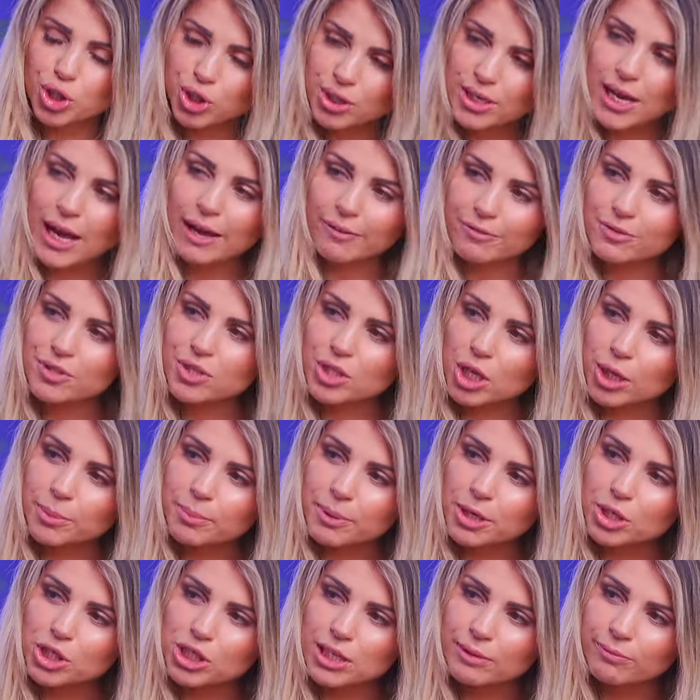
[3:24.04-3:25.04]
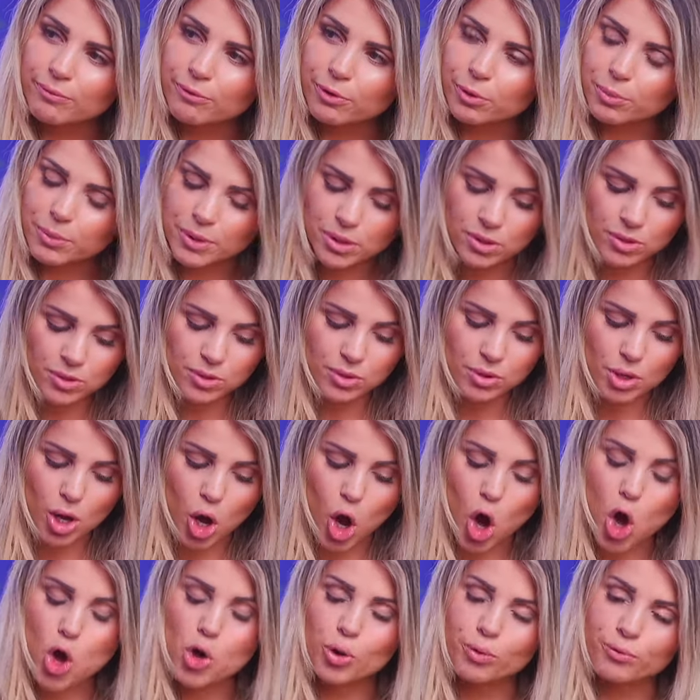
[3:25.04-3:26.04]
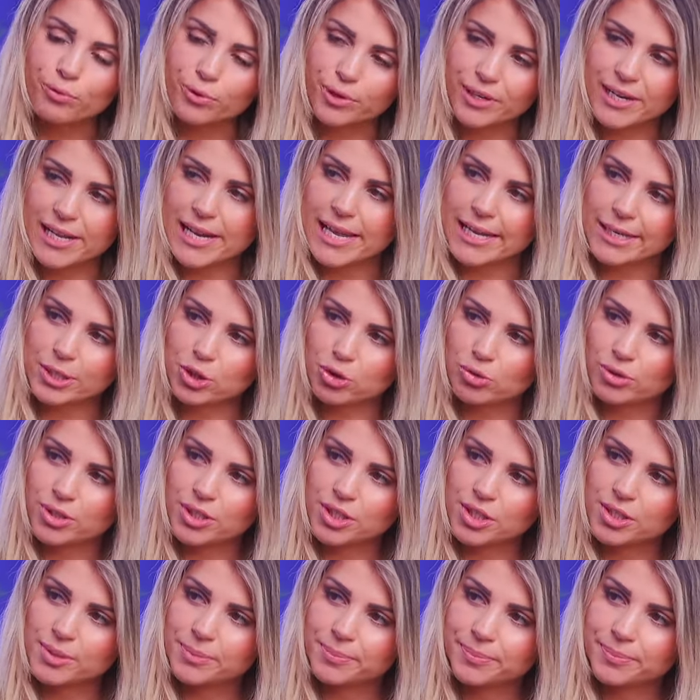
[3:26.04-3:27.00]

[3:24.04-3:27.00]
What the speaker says: have so much influence over an electorate?